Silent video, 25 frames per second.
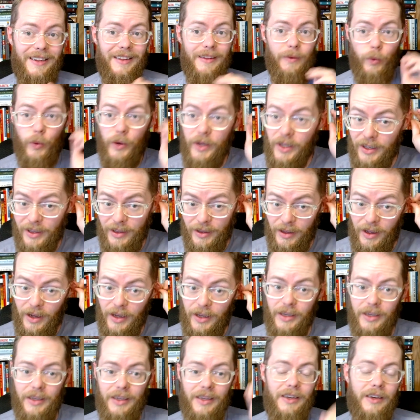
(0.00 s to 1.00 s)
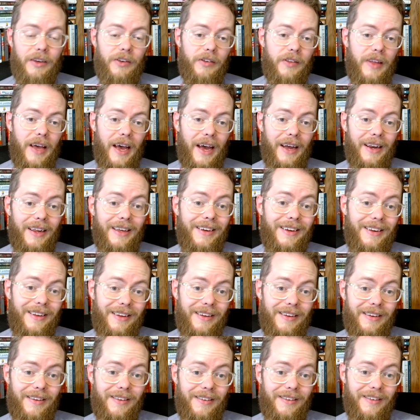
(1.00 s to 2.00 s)
really like is that it
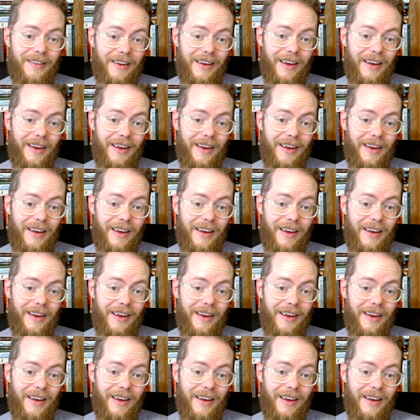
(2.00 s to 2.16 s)
is